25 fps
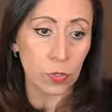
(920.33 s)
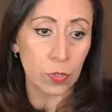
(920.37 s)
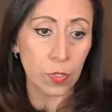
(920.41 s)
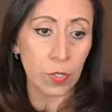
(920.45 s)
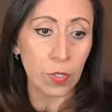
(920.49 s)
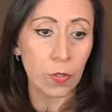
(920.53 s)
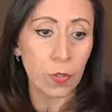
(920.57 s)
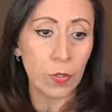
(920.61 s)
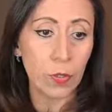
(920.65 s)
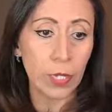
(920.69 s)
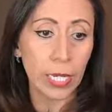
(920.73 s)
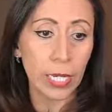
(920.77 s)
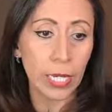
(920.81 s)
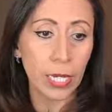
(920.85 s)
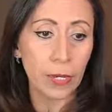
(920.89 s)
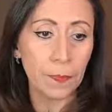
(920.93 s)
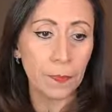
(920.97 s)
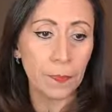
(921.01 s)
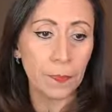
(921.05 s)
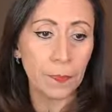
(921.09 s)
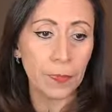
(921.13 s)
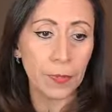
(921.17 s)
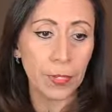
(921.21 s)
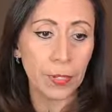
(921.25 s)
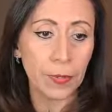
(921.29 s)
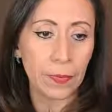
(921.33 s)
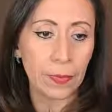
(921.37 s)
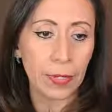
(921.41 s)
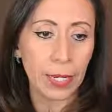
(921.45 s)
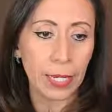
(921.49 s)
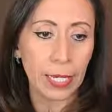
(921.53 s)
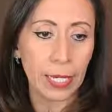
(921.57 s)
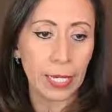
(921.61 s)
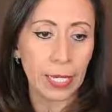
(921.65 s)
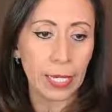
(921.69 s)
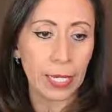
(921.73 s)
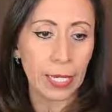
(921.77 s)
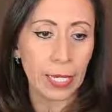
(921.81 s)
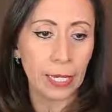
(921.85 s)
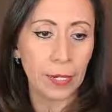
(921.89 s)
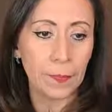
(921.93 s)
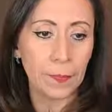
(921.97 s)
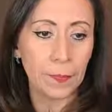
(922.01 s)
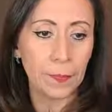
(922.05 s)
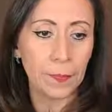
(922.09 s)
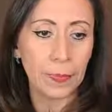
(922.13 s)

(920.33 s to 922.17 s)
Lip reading: cookie right here.